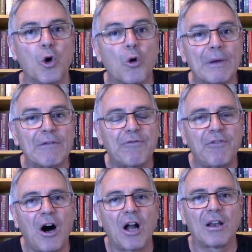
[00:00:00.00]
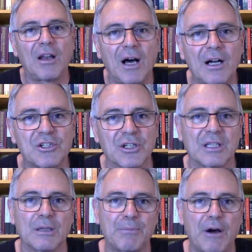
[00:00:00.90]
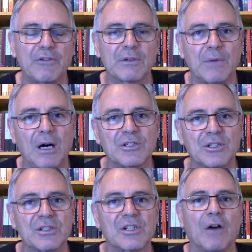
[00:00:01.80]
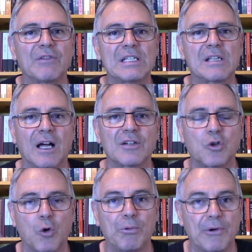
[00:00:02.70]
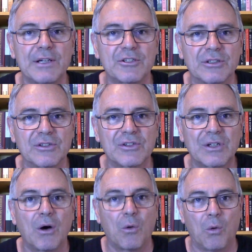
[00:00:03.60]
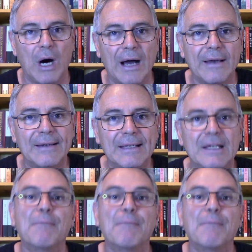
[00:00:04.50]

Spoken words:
will be far larger than the profit margins of these large corporations. Why?